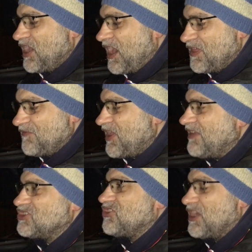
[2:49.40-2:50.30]
I think
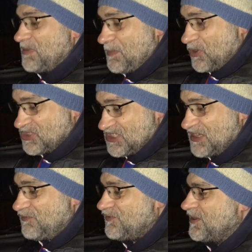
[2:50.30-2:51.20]
Vieira's trying to be
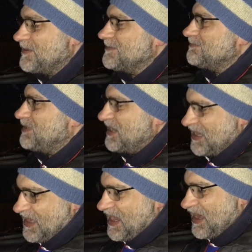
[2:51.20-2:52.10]
positive. Yeah, but the
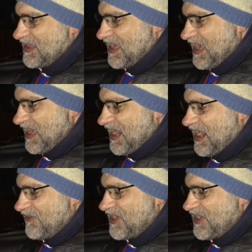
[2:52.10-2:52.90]
problem is, I think we get thrashed.